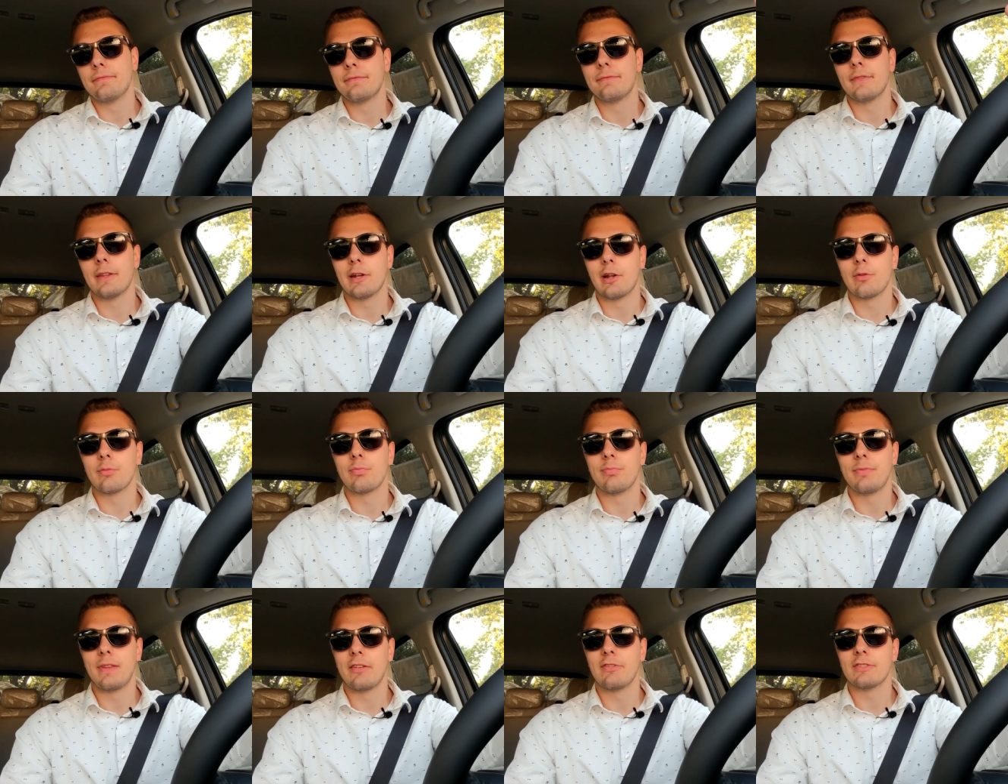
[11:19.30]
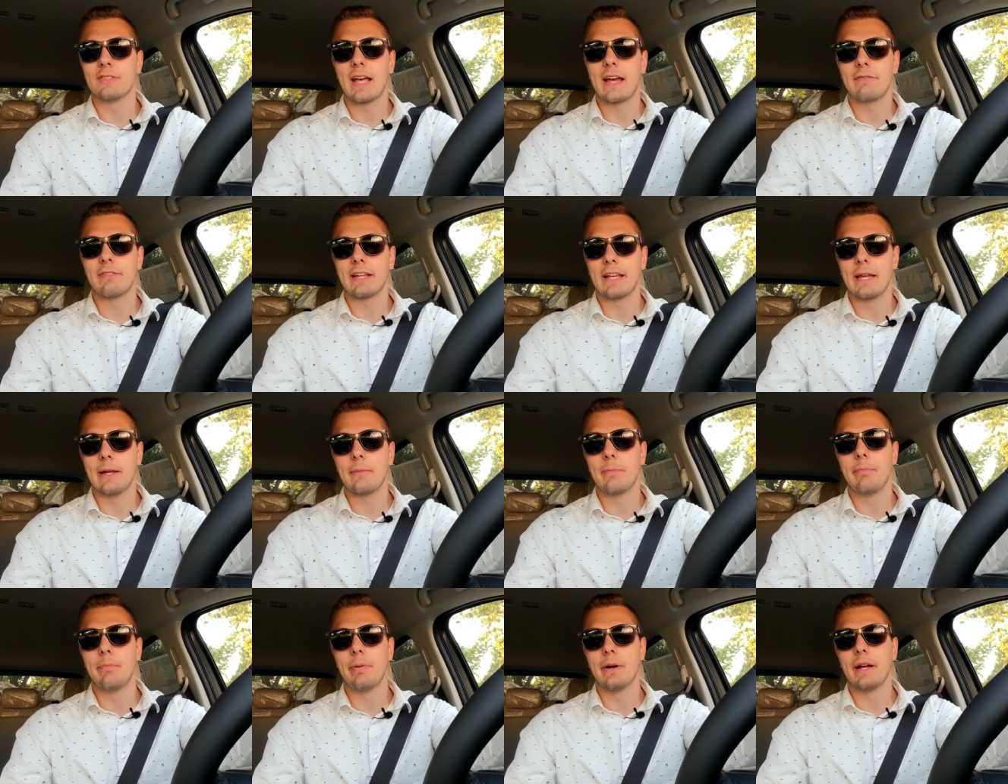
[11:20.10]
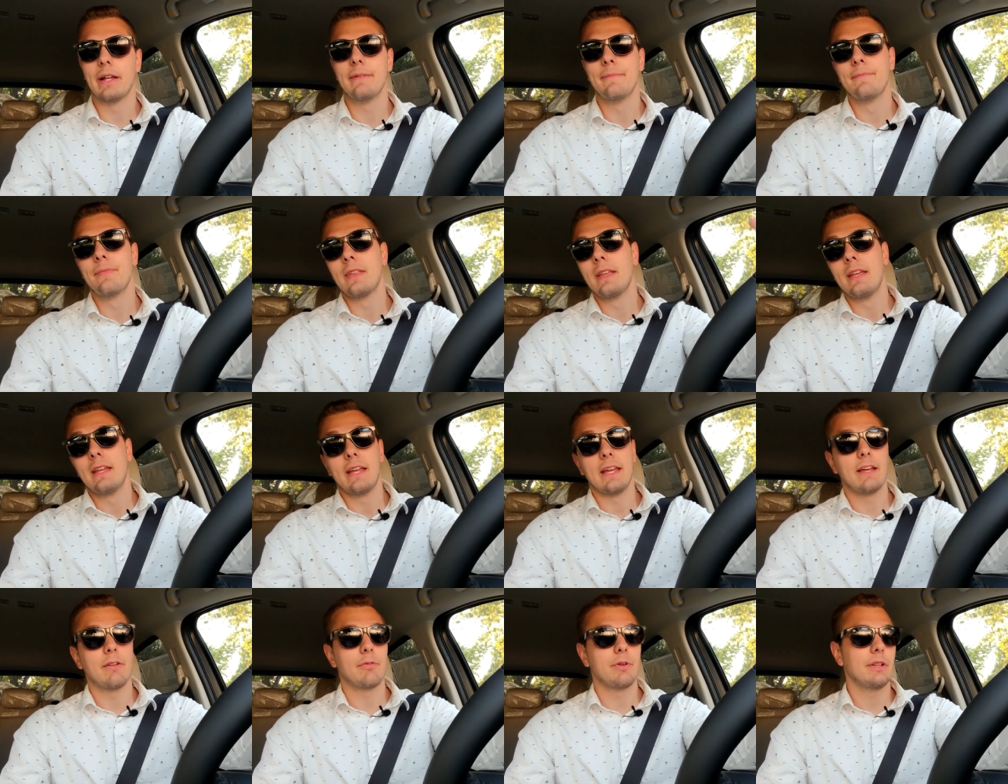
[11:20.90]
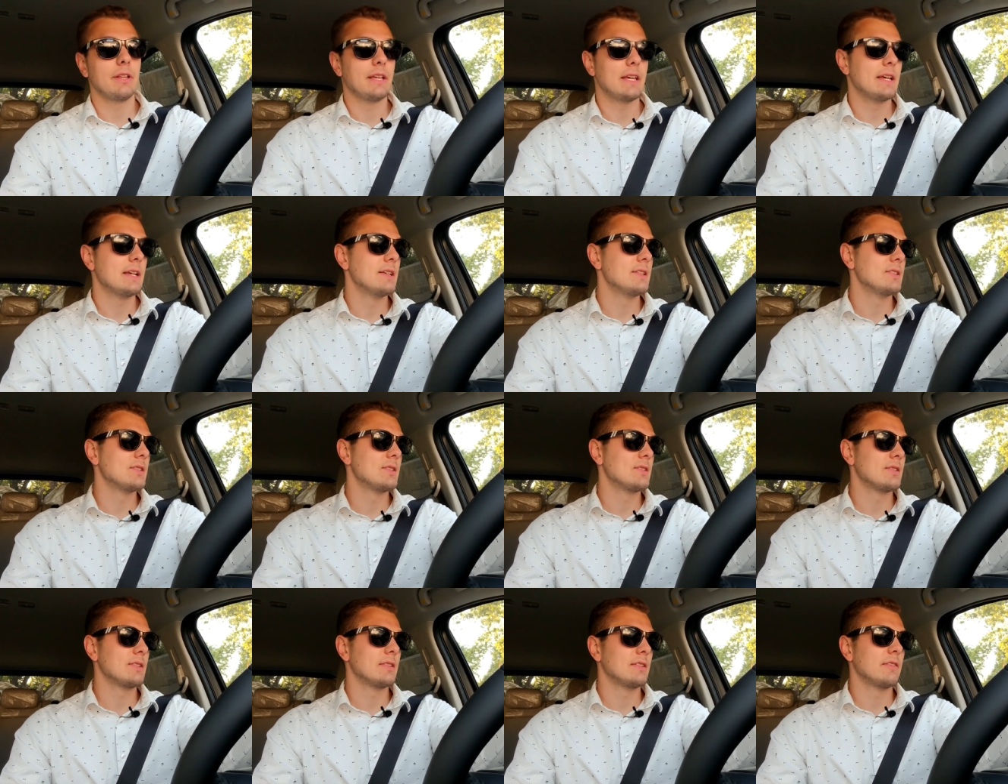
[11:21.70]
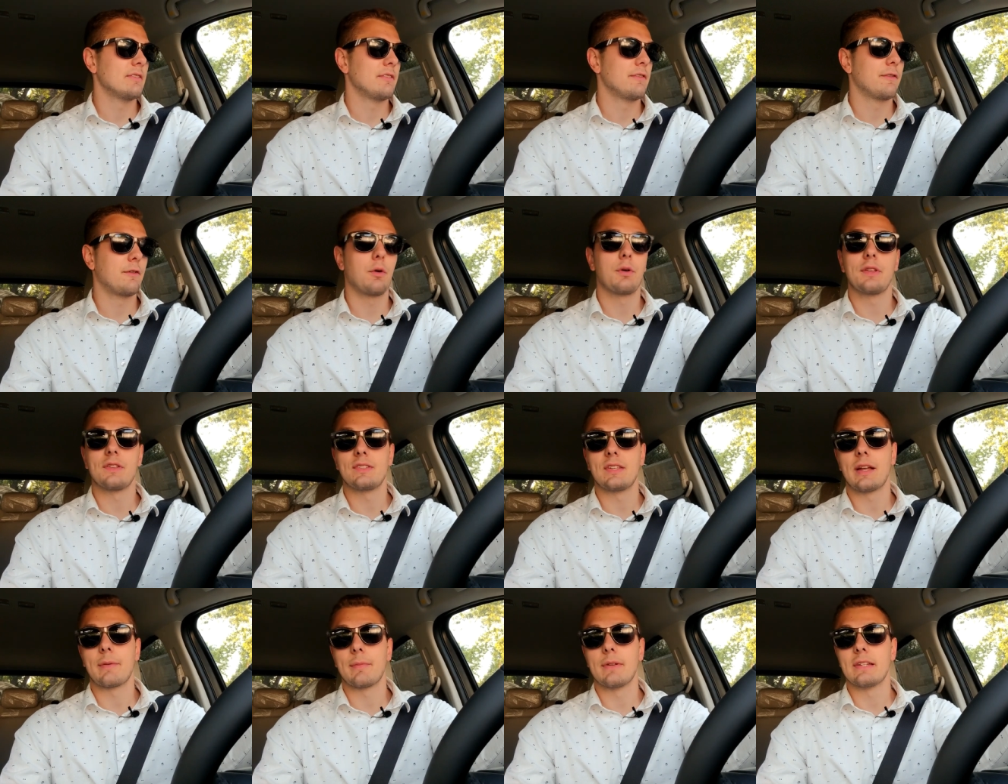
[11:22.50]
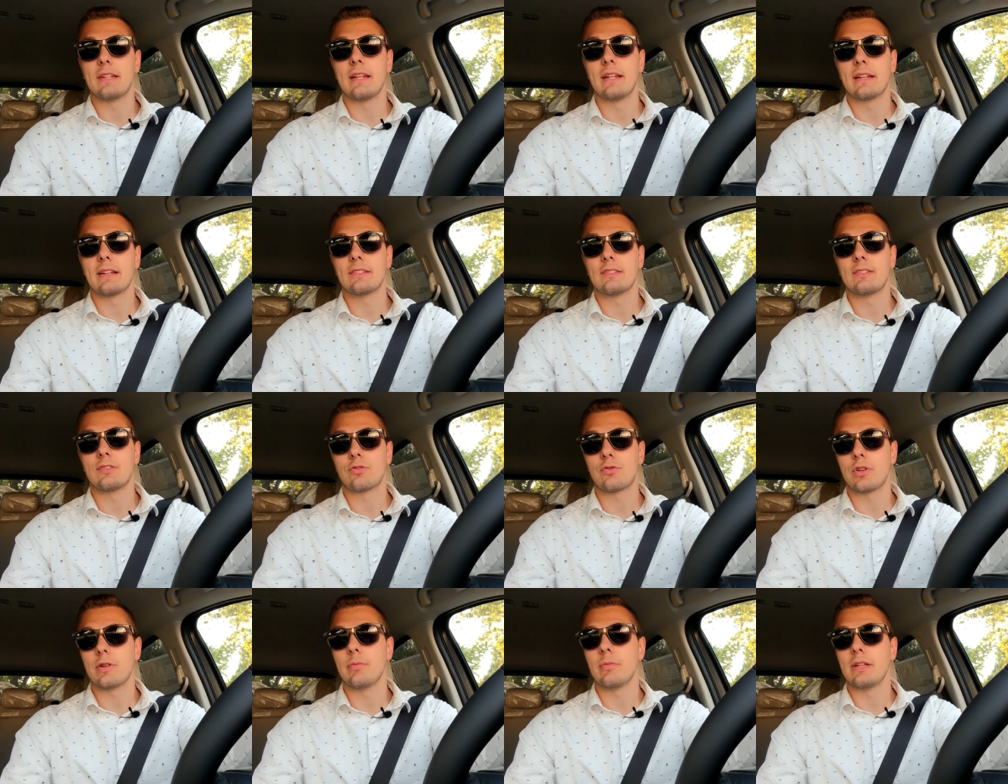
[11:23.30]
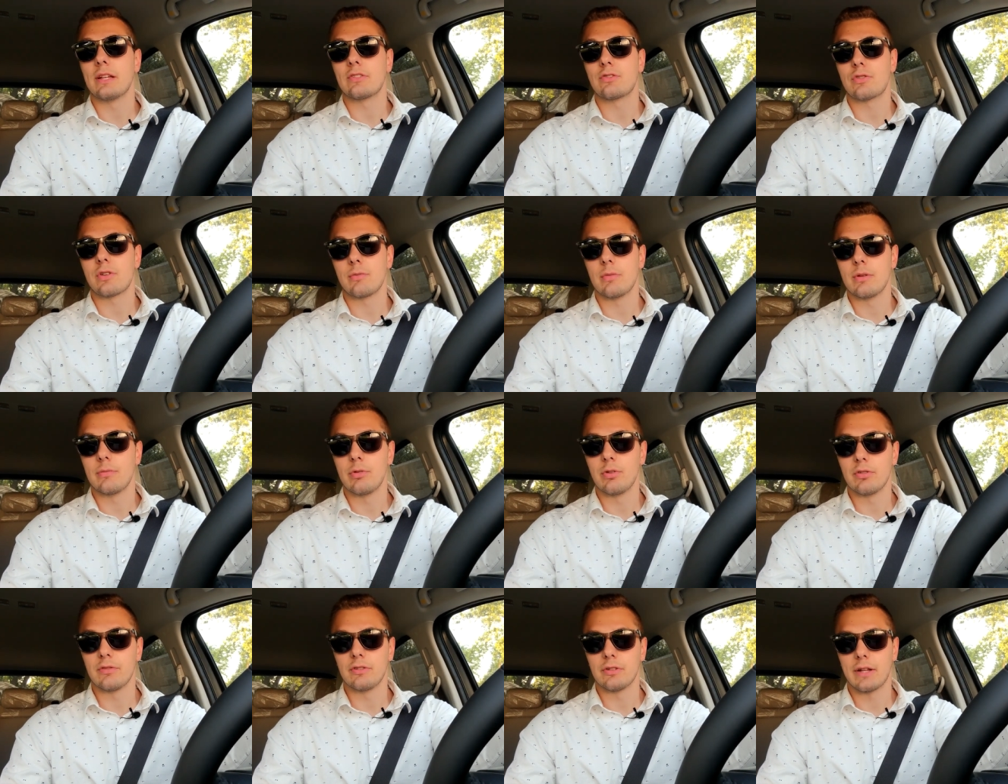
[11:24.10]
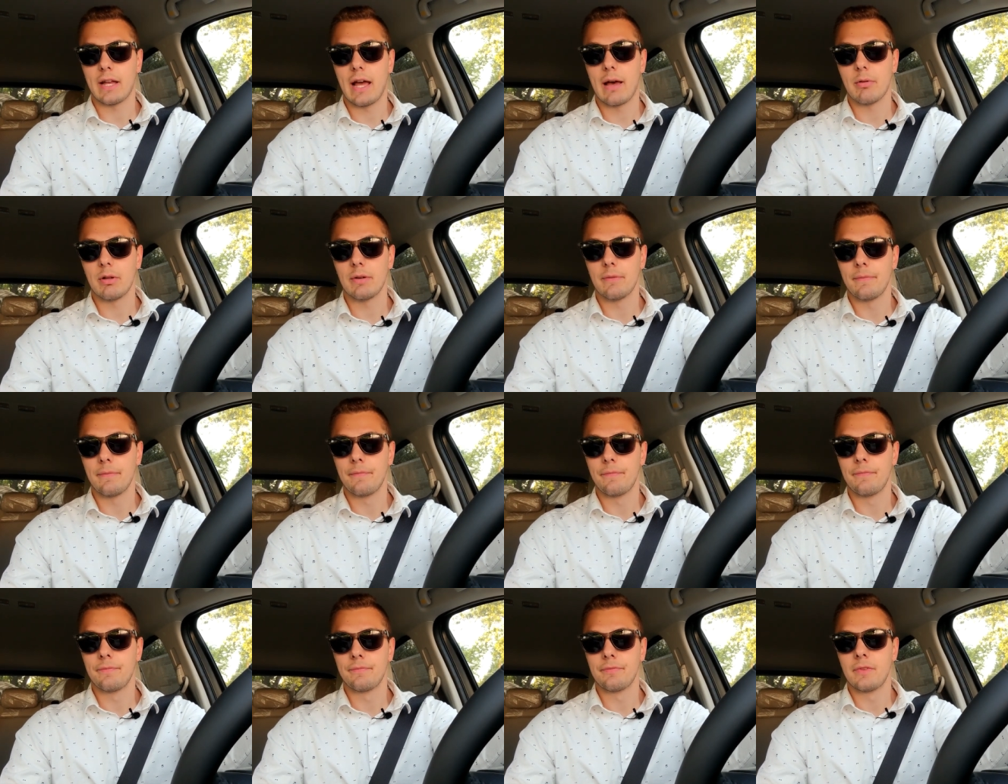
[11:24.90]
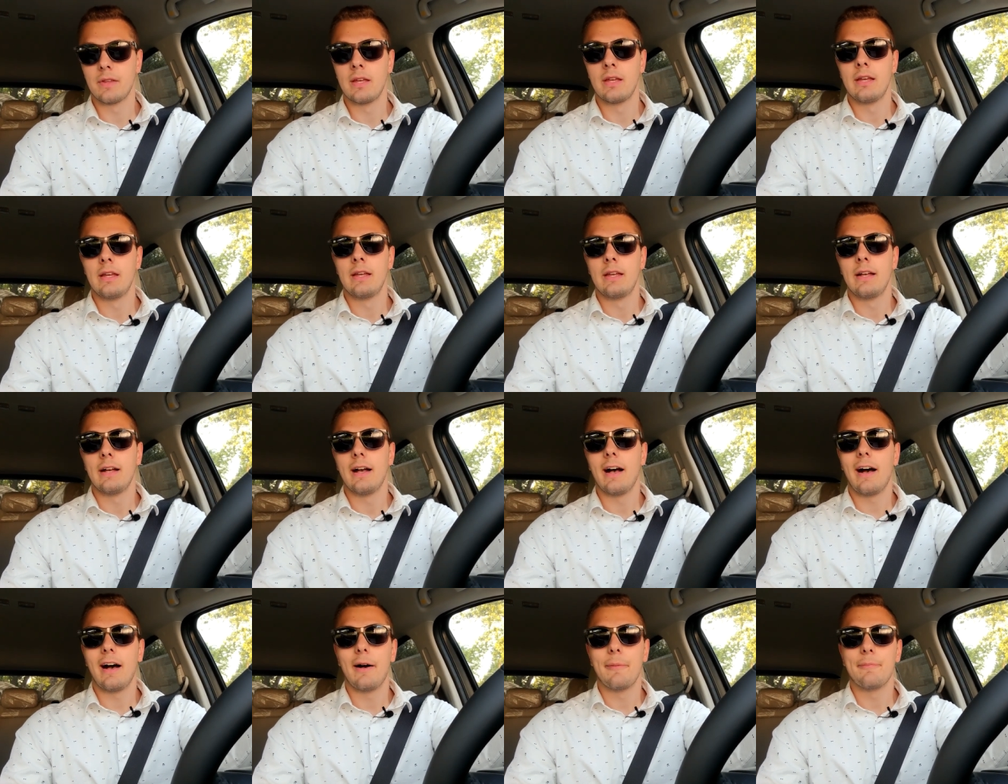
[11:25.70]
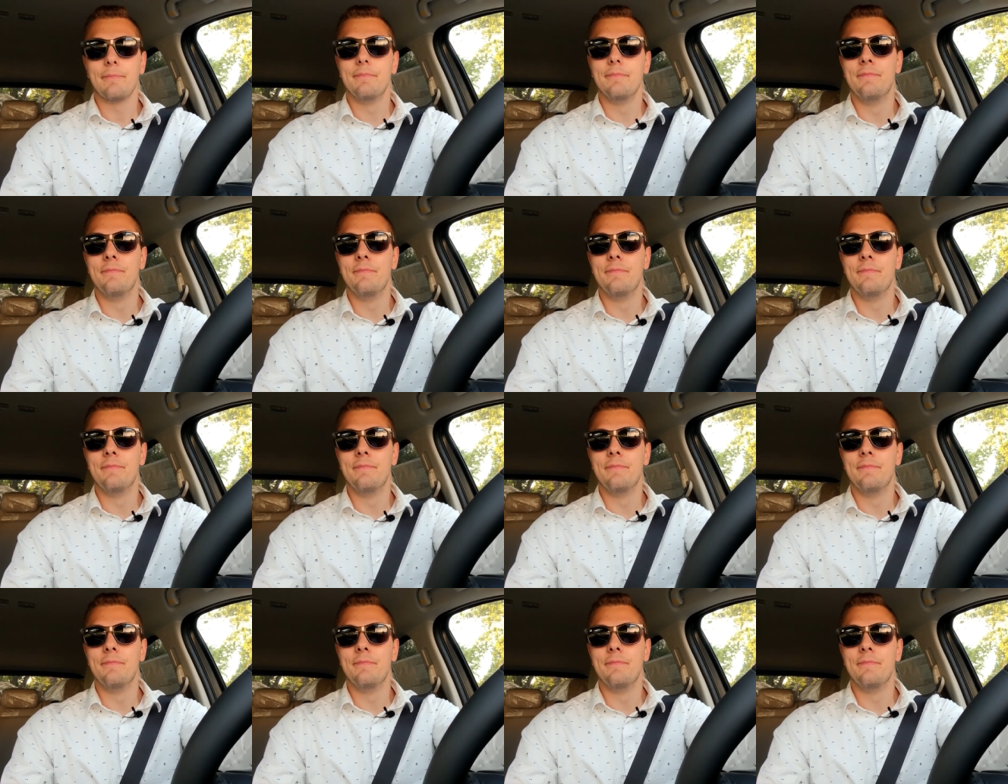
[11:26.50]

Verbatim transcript: you know devil's advocate, but it really is for the segment an extremely extremely beautiful cabin. Um,